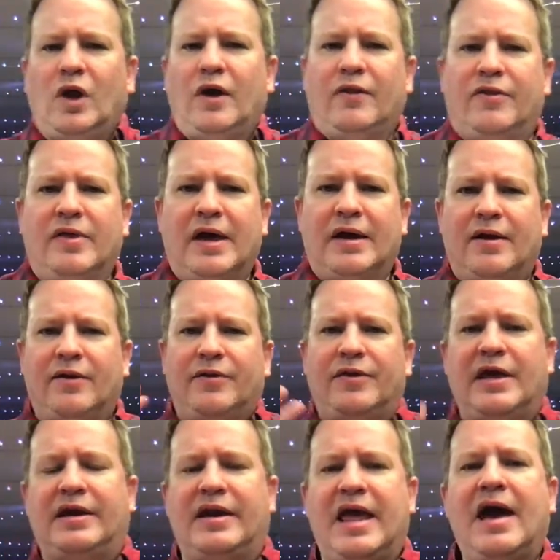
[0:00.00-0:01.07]

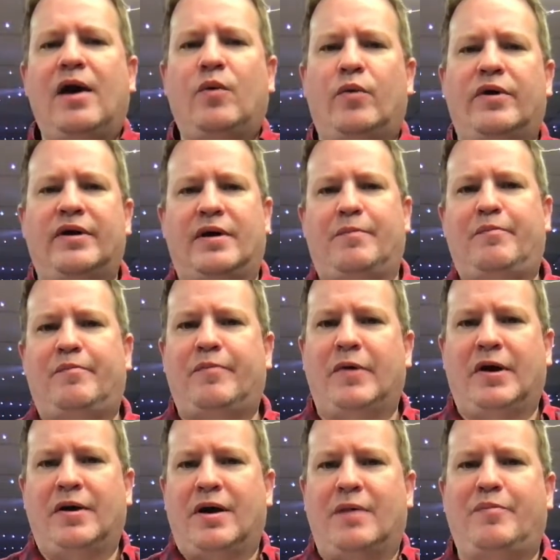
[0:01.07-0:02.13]
that now we're in a
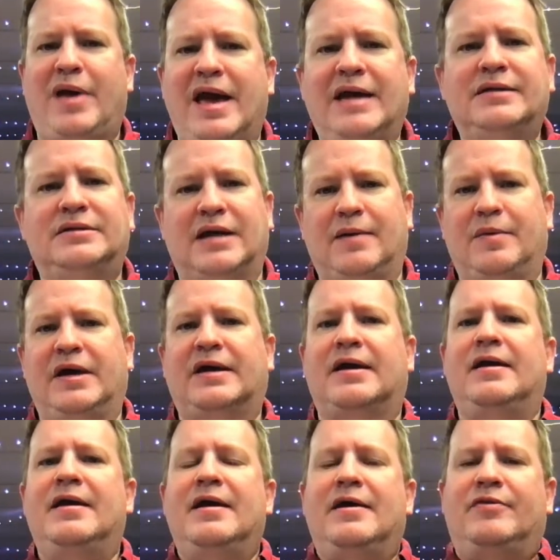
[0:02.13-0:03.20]
pandemic,
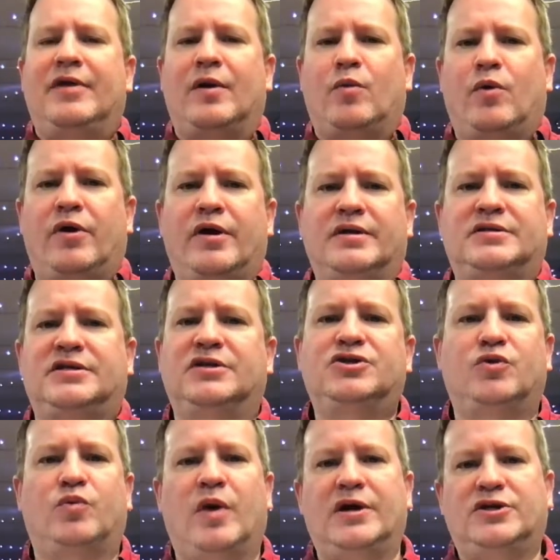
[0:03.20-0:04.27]
that we're in a
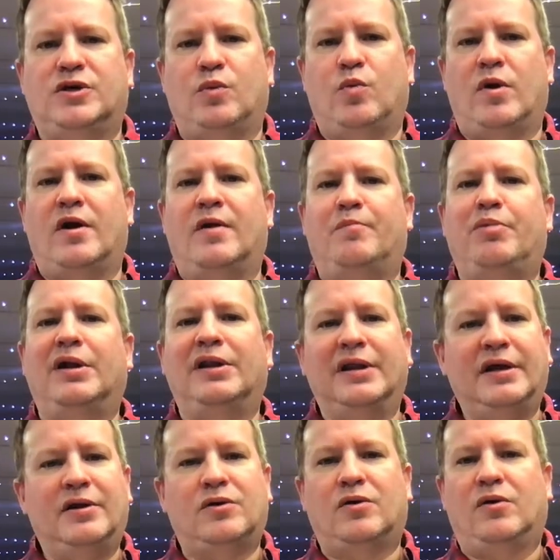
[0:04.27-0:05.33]
situation where
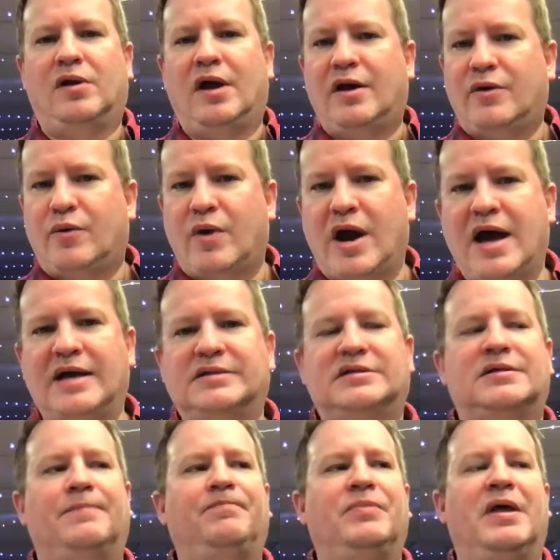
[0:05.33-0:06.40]
political
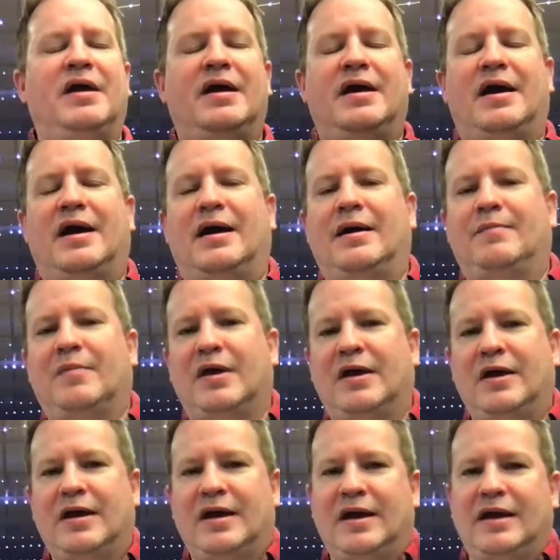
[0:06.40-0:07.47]
unrest
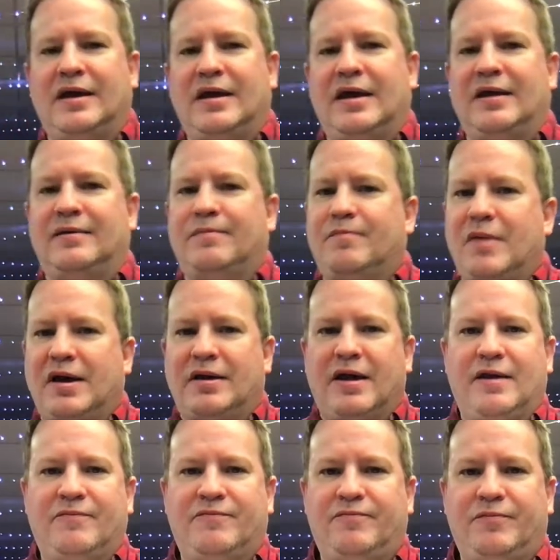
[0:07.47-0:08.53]
different
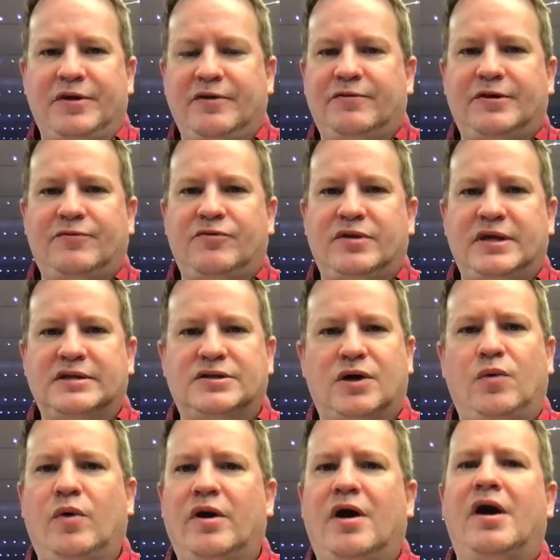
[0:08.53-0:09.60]
things
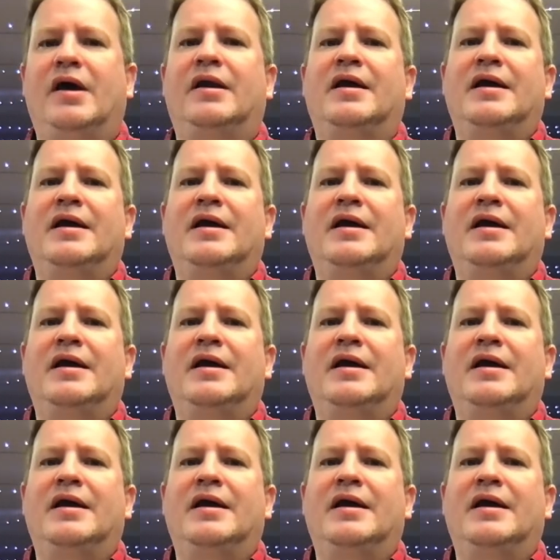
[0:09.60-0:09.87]
going on